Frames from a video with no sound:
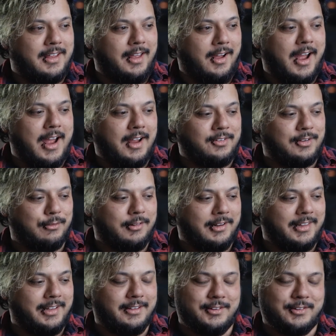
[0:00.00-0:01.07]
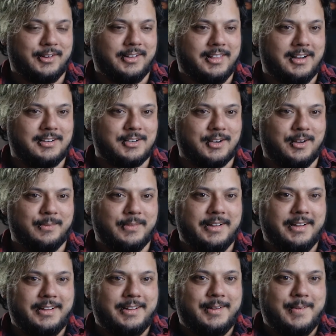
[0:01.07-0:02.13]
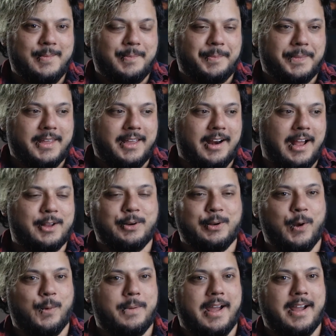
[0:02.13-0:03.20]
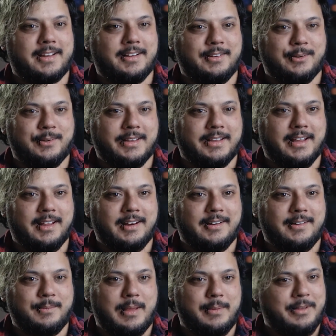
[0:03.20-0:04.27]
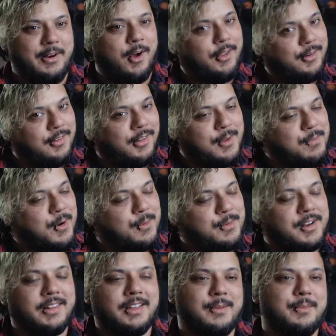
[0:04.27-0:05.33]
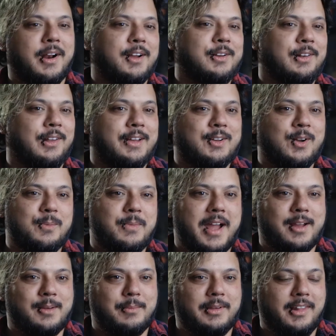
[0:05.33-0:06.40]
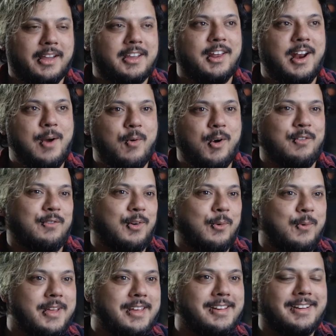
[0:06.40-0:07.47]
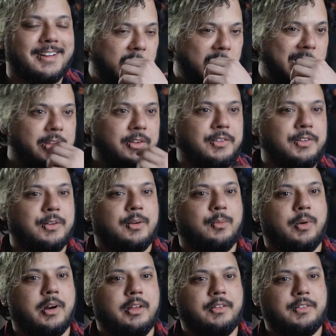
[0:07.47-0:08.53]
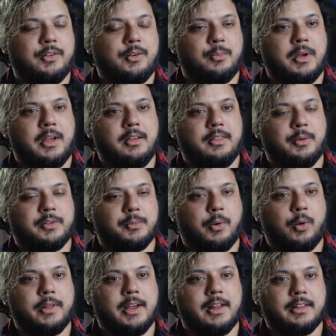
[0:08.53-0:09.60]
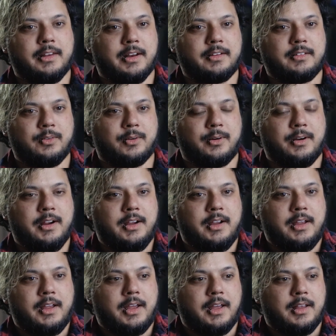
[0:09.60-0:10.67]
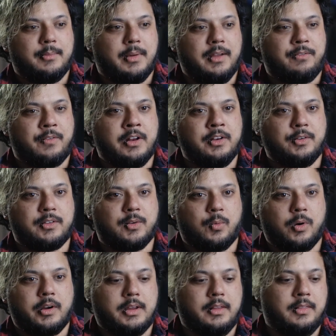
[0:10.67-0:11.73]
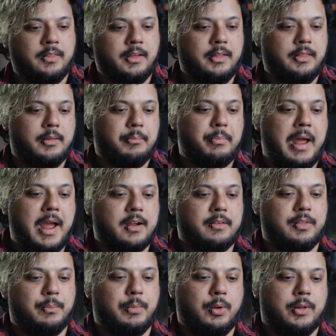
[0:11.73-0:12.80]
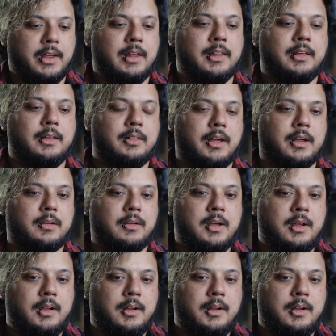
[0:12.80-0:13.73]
actually really enjoyed that job, and I could go back and do it again. Maybe not like permanently, but I could like go back and be like, can I work for a week? What I used to do, there was a bowling alley next door, and my friend used to work in the back of the bowling alley, like